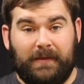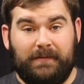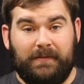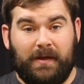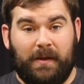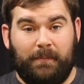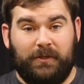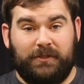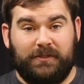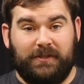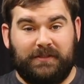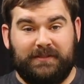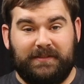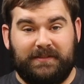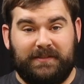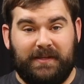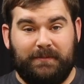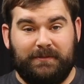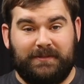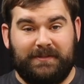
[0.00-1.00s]
not much else to
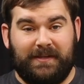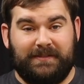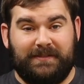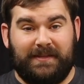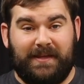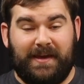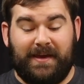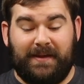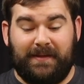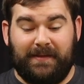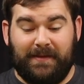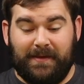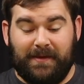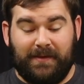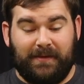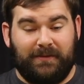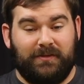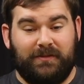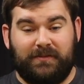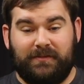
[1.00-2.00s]
say besides that.
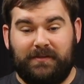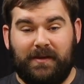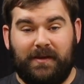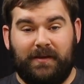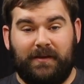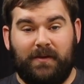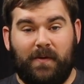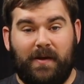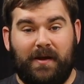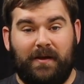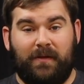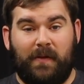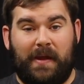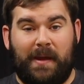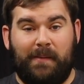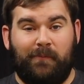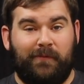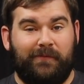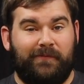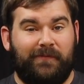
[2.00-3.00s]
Just go out and
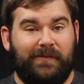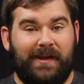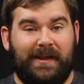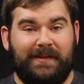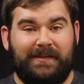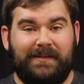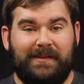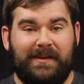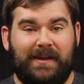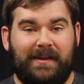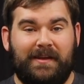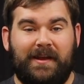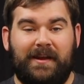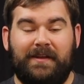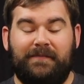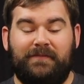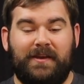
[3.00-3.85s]
grab one for $19.99.